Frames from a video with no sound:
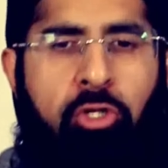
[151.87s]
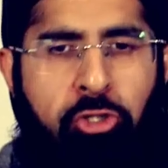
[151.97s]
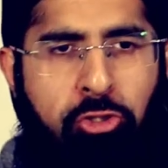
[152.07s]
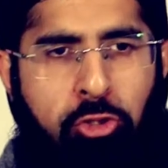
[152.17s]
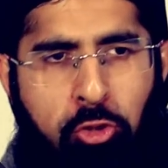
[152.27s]
What
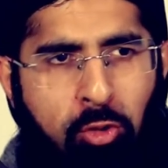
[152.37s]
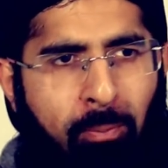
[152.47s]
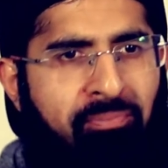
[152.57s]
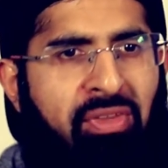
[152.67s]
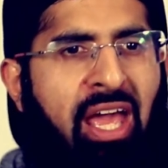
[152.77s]
you
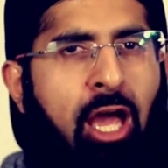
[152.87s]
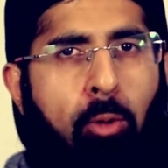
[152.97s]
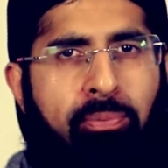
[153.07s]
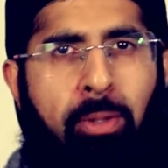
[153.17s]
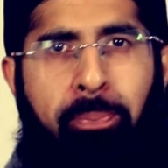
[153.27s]
do,
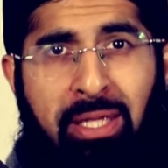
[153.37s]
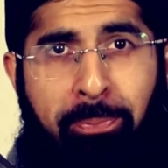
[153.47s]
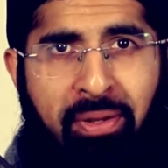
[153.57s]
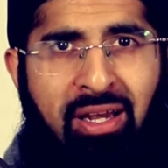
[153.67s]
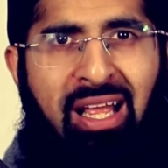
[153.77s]
help the
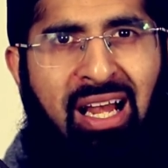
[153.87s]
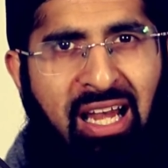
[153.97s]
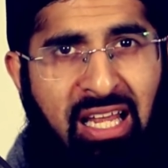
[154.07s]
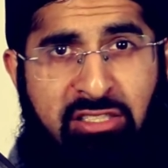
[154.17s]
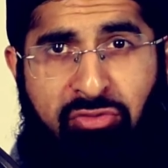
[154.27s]
people
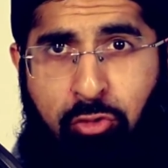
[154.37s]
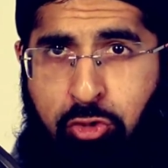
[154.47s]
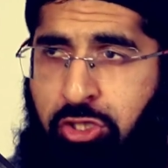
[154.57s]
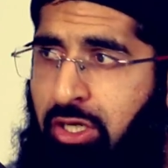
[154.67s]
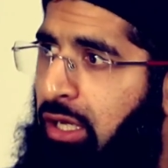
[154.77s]
less
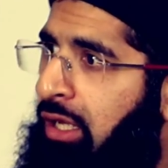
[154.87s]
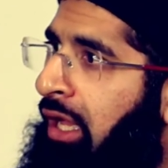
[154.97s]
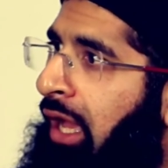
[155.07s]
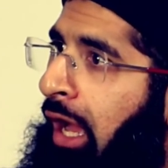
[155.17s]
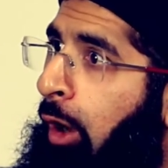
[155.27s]
fortunate,
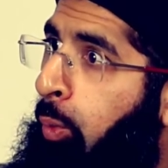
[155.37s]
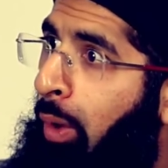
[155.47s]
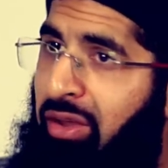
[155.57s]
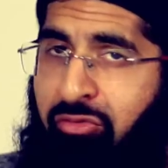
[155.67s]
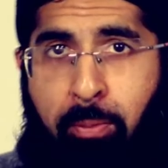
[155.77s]

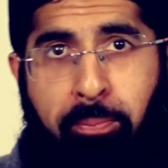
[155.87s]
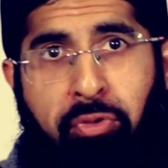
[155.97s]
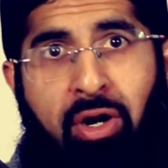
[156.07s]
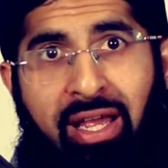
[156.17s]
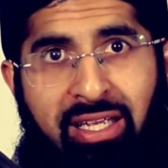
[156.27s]
away from
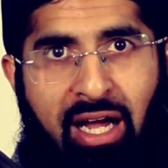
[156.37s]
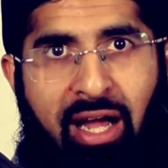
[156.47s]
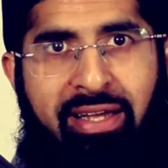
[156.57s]
prying